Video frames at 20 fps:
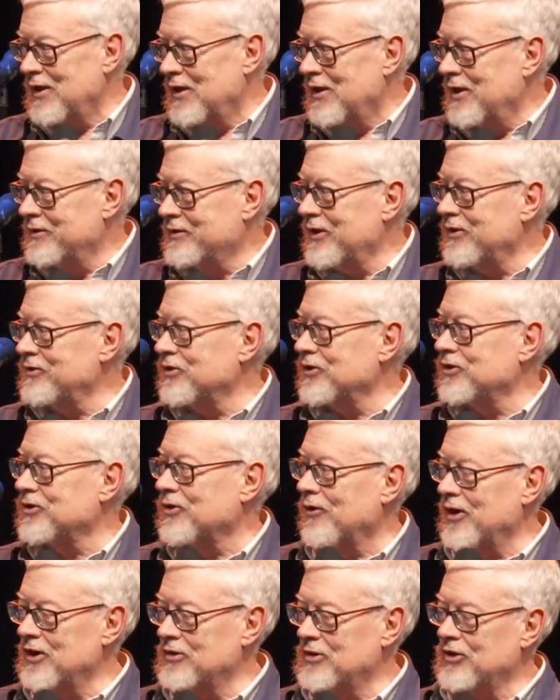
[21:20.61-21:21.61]
He tells the
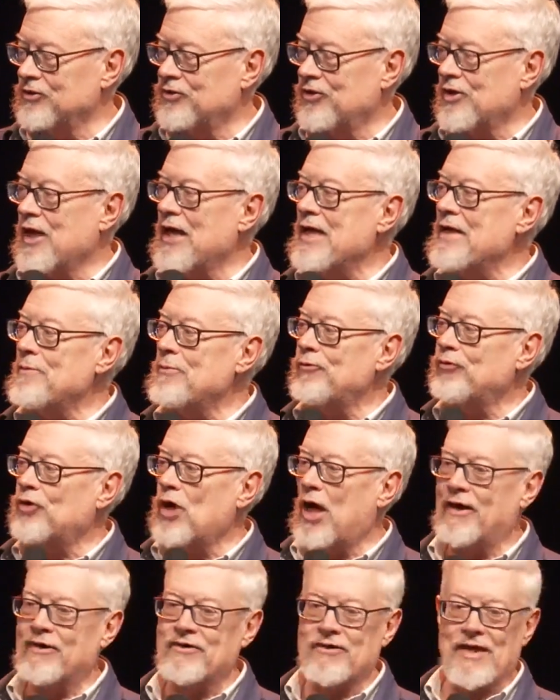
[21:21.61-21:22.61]
story. He says, the kingdom of
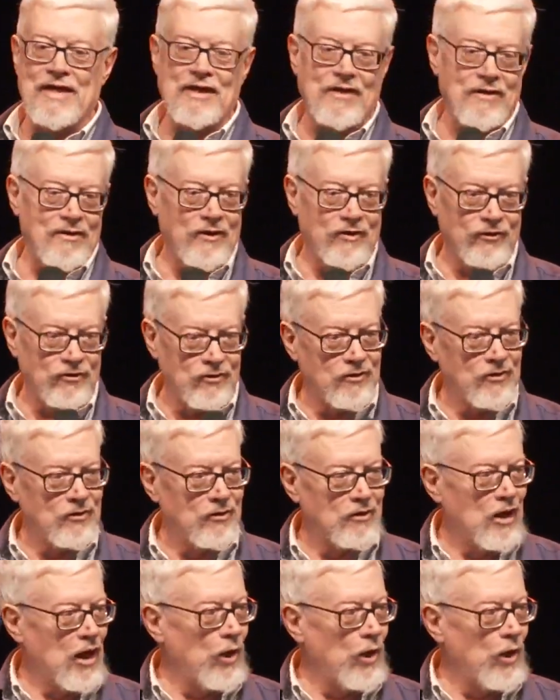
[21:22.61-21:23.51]
God is like this.